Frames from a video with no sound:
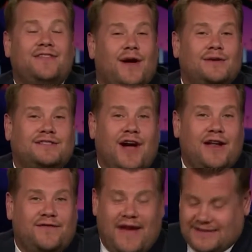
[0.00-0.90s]
If you're
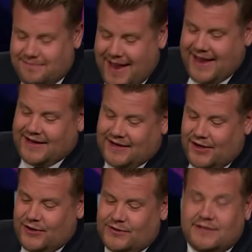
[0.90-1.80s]
thinking of
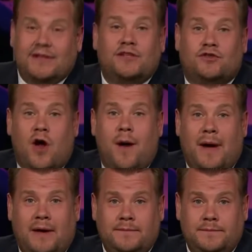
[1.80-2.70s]
switching to a different
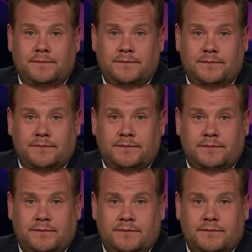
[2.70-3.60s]
stylist in the
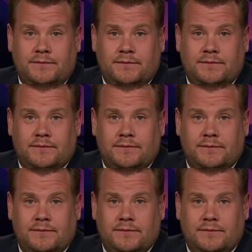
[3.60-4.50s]
same hair salon,
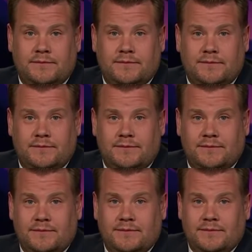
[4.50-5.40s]
you should know that there are
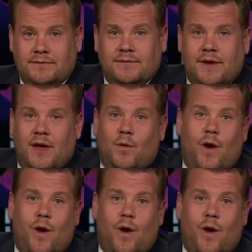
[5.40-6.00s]
side effects,